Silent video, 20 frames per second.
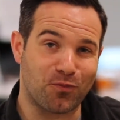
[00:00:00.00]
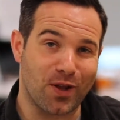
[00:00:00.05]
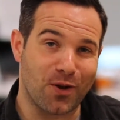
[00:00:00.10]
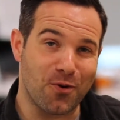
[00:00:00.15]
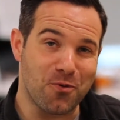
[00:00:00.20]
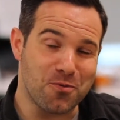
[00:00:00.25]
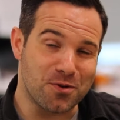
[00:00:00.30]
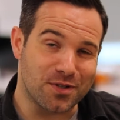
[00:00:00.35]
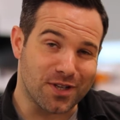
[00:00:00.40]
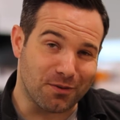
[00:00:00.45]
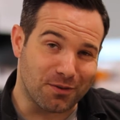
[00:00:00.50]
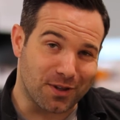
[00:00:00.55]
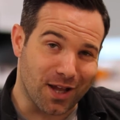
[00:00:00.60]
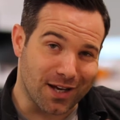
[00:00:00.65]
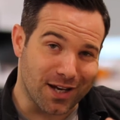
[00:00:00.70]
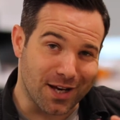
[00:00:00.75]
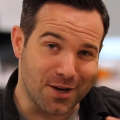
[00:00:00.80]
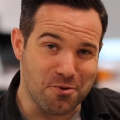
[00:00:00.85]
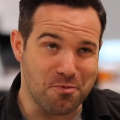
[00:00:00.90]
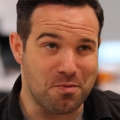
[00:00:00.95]
also
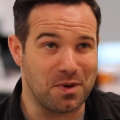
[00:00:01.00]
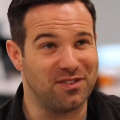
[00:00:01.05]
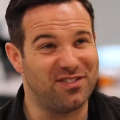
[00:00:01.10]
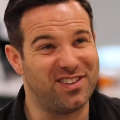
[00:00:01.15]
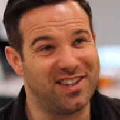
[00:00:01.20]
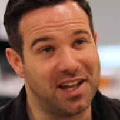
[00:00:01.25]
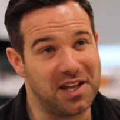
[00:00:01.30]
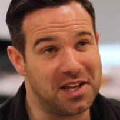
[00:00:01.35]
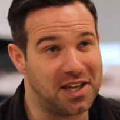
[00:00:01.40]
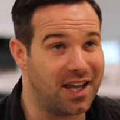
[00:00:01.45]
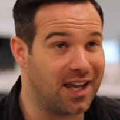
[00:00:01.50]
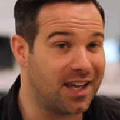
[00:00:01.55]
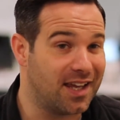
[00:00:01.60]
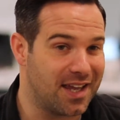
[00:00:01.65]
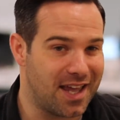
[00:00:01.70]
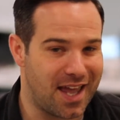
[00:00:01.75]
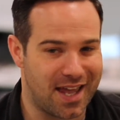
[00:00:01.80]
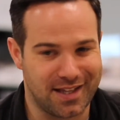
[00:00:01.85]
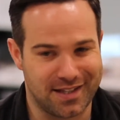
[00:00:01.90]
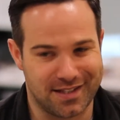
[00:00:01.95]
done a little bit of digging
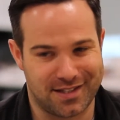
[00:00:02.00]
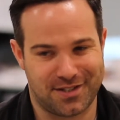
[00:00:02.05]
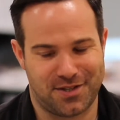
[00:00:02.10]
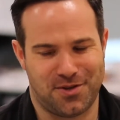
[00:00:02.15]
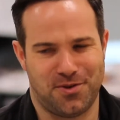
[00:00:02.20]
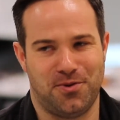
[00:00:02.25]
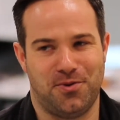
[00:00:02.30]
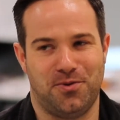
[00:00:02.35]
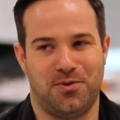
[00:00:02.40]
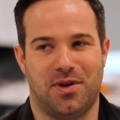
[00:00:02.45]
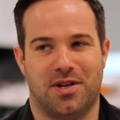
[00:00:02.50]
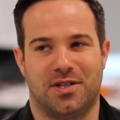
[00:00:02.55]
into,